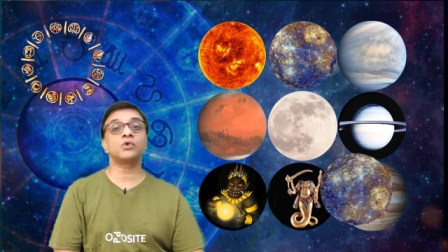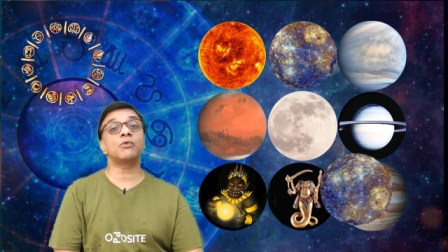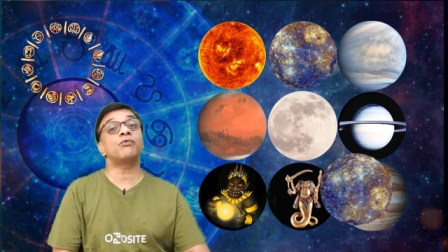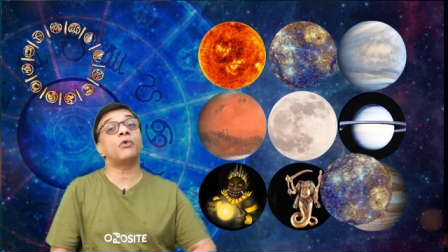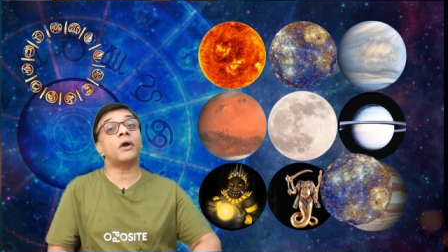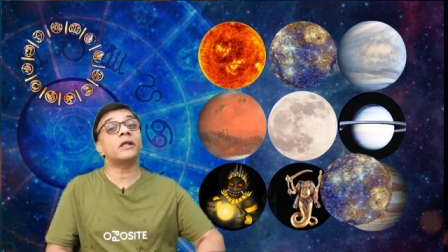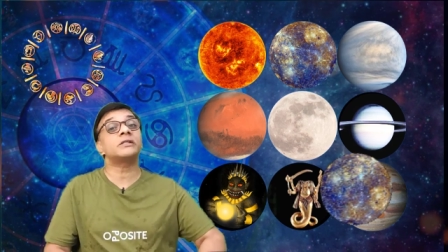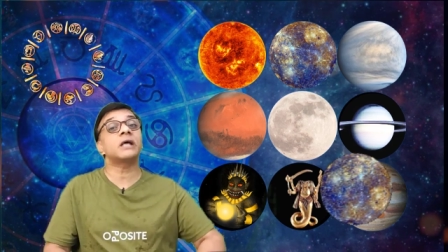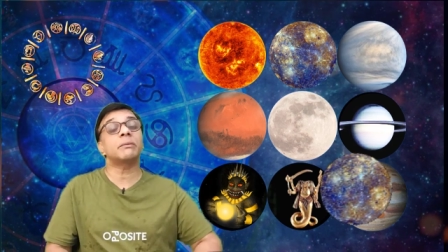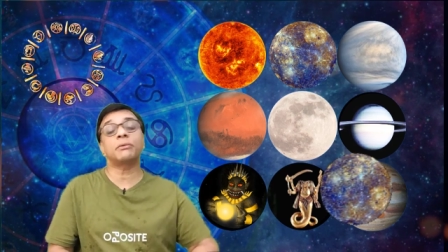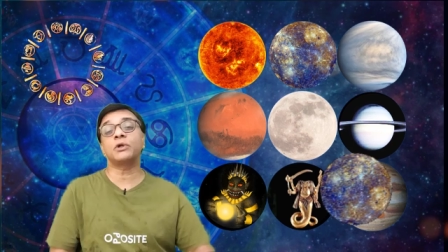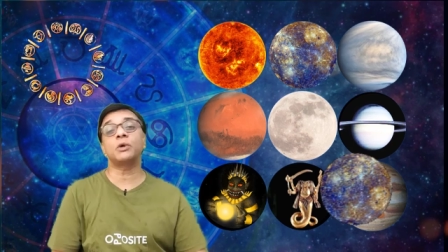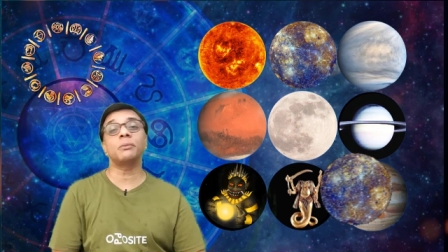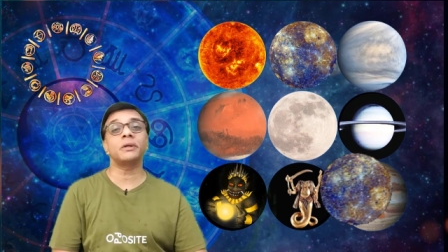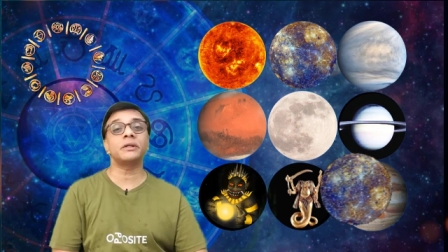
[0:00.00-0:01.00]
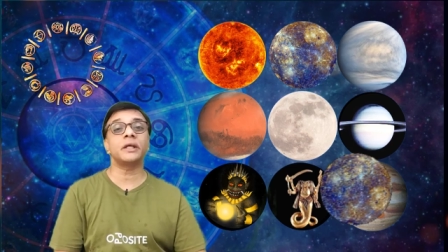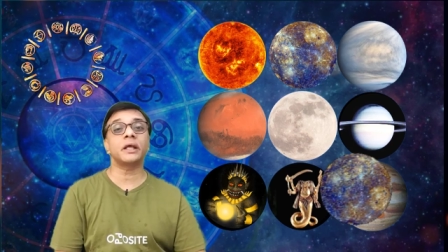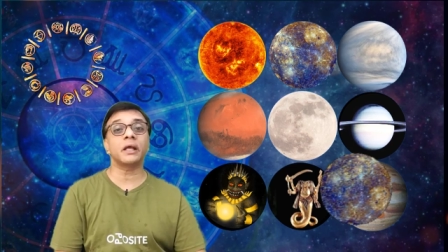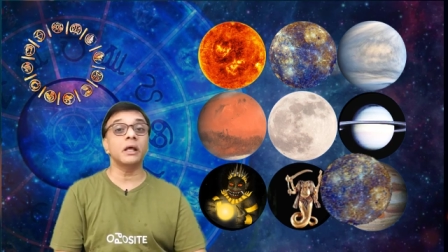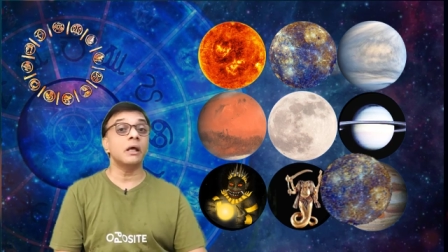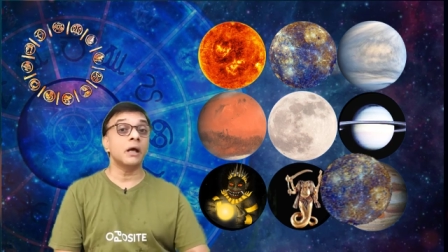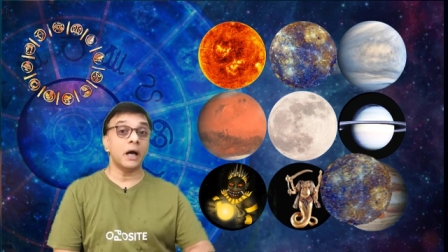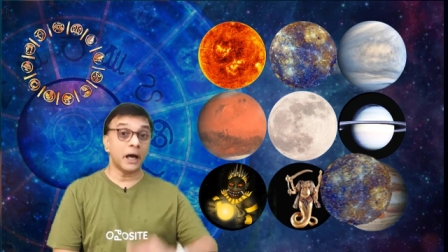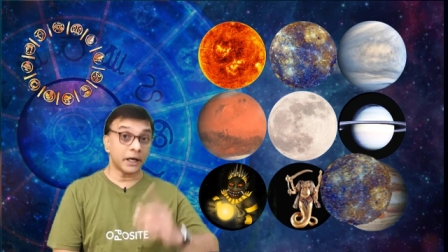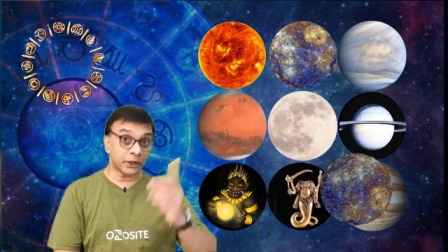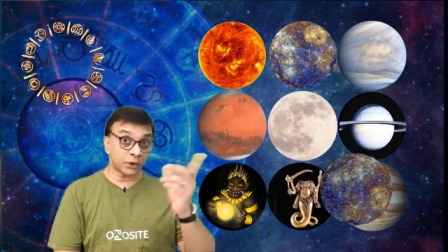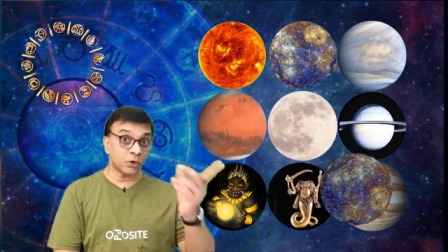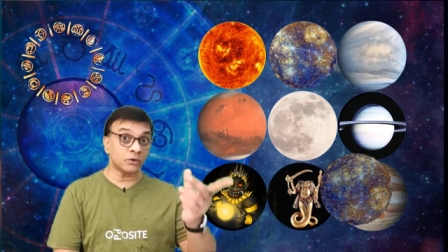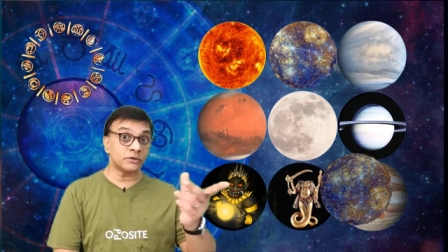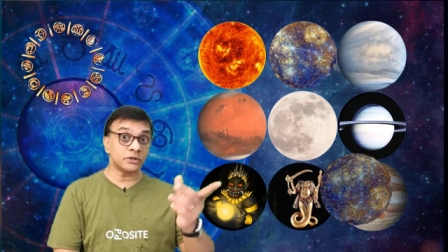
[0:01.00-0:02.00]
So for example, you may think, I
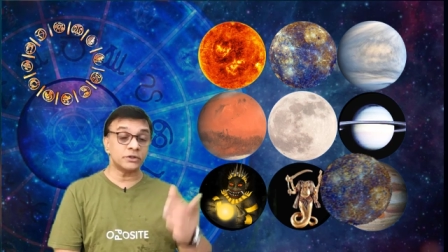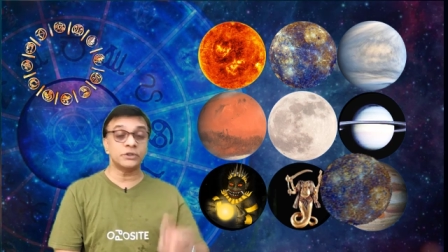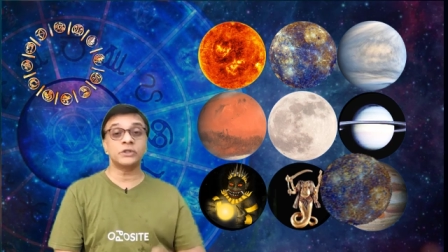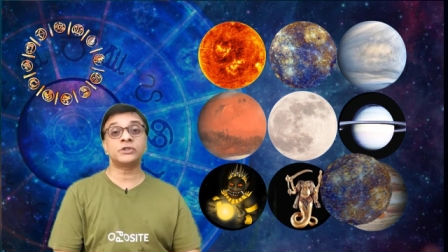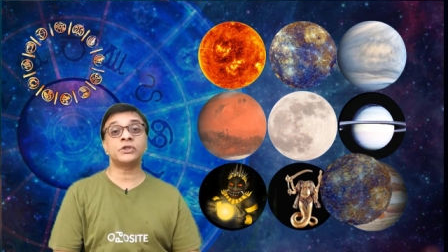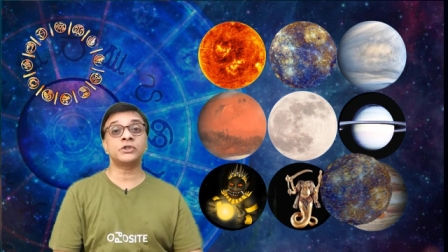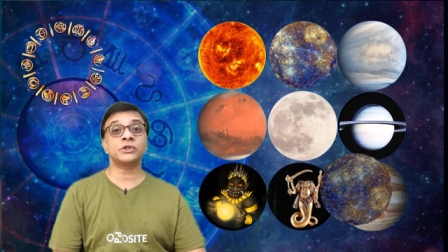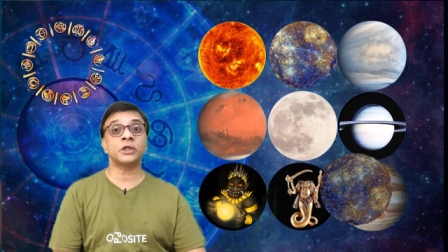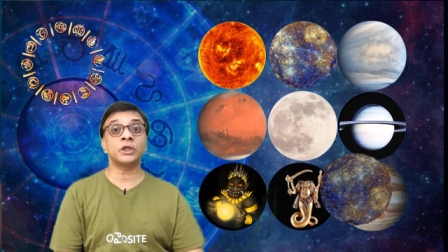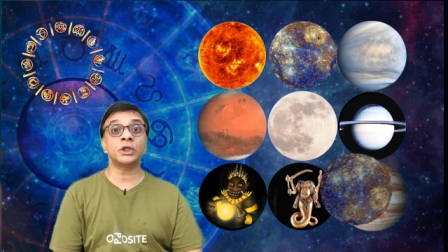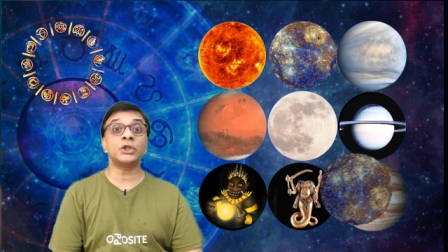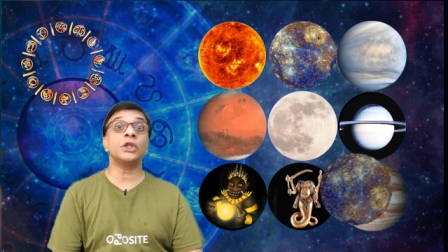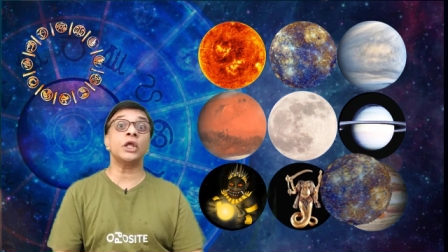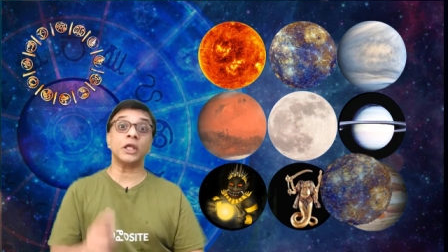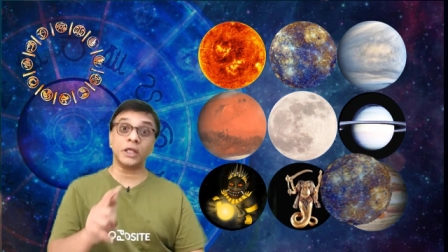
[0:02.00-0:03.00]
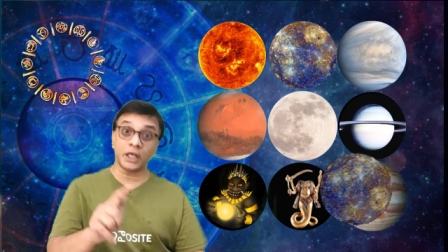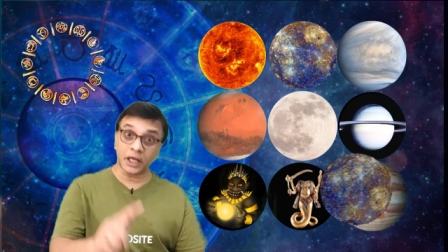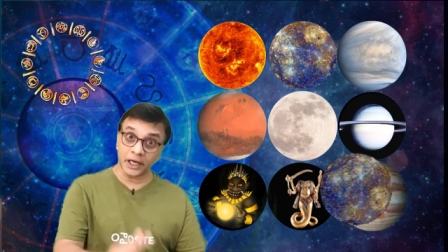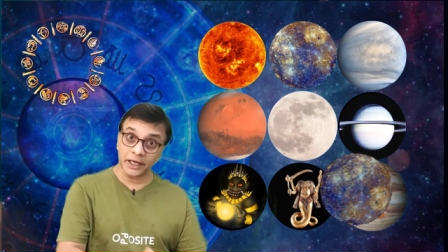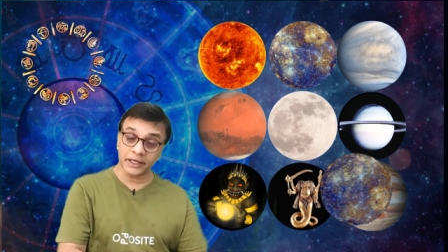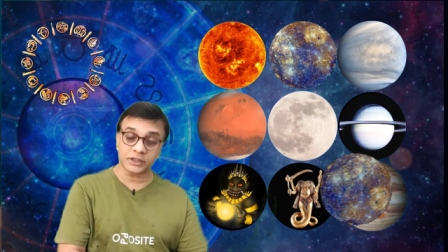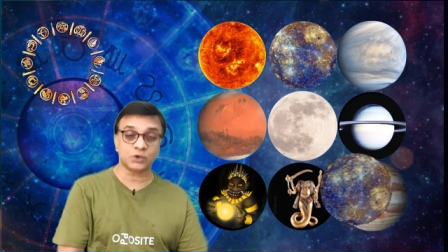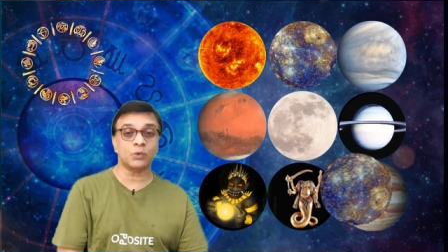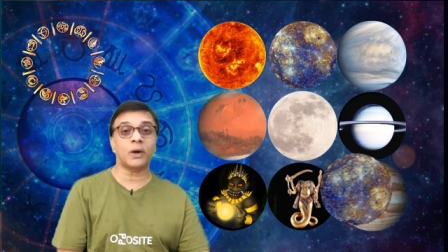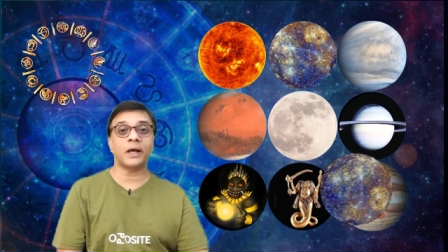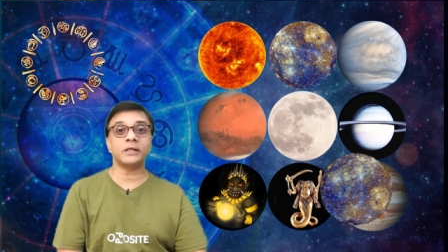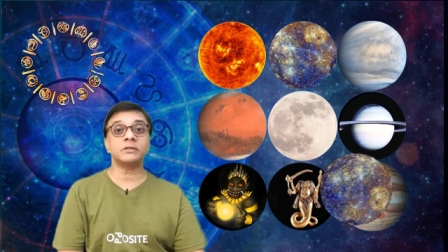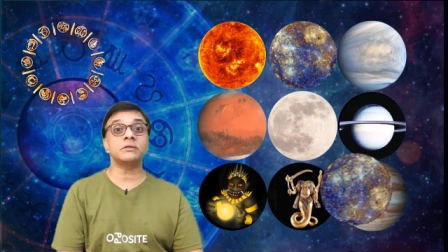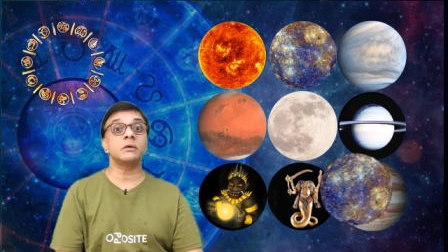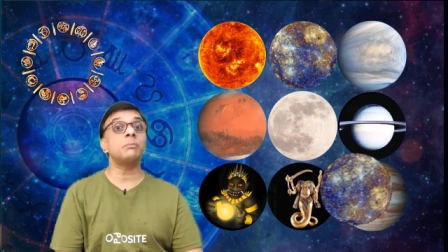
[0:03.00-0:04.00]
took this decision thinking it is
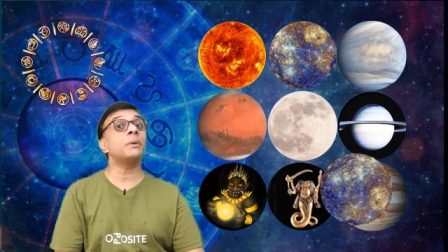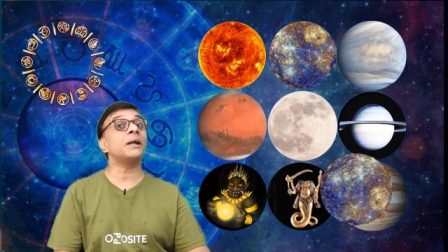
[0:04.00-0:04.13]
wise,